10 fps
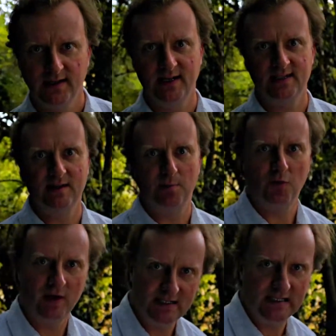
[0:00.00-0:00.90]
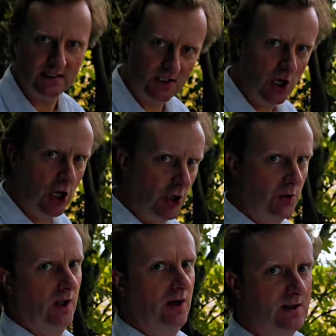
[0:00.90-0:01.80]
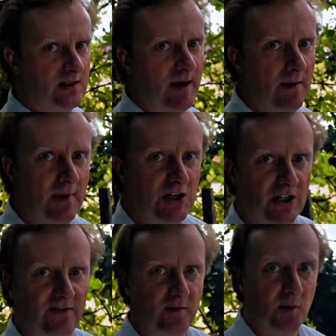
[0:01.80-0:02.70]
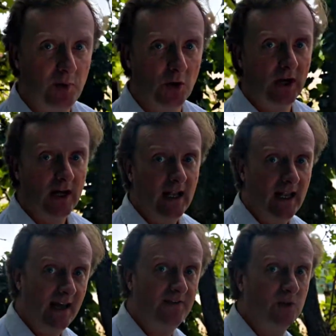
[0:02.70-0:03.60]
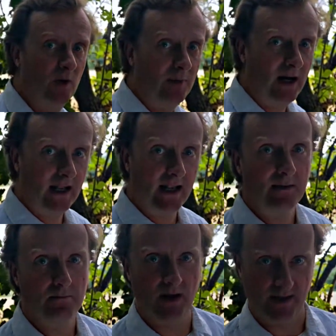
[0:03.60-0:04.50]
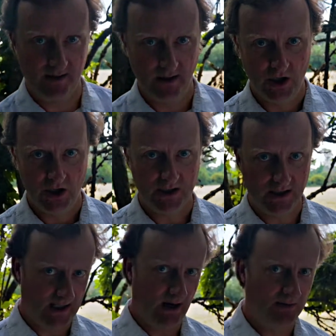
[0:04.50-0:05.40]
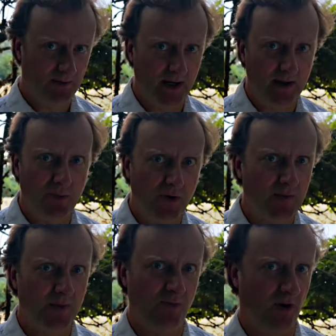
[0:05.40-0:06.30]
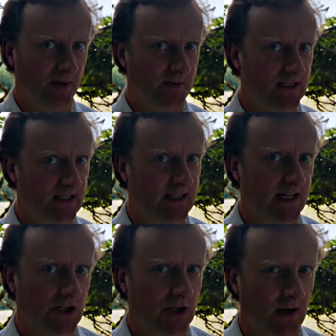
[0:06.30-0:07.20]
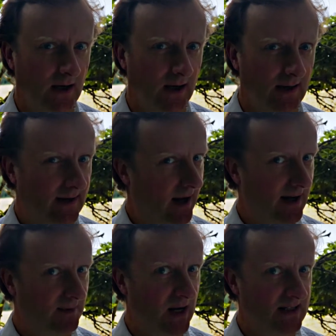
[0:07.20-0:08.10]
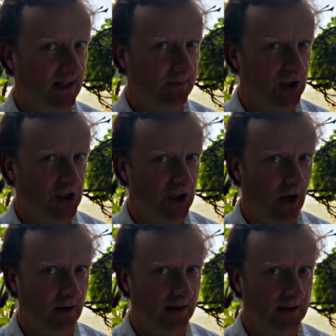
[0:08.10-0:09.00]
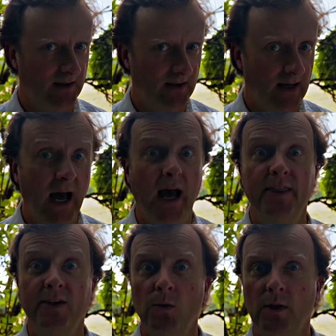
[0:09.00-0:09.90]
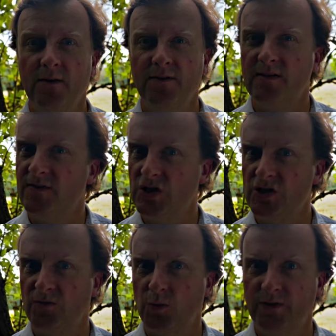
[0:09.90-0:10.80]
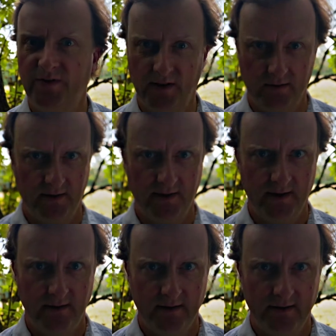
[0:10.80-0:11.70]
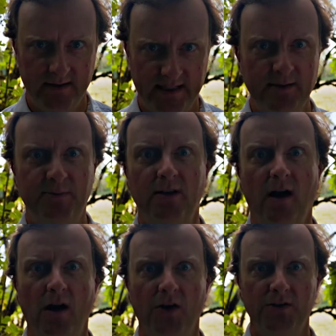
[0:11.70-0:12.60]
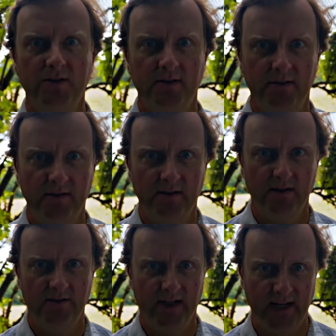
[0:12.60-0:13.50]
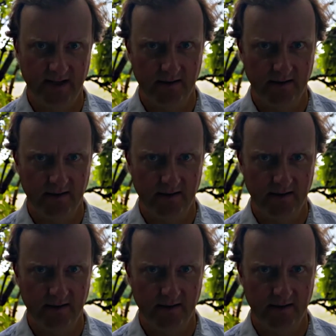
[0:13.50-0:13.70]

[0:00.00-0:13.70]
is an apprentice who learns about magic from a book left to her by a late mother. She's helped by the prim and proper Mrs. Teach and the enigmatic Miss Charlotte. And they all live in the village of Woodville, deep in the heart of the Kent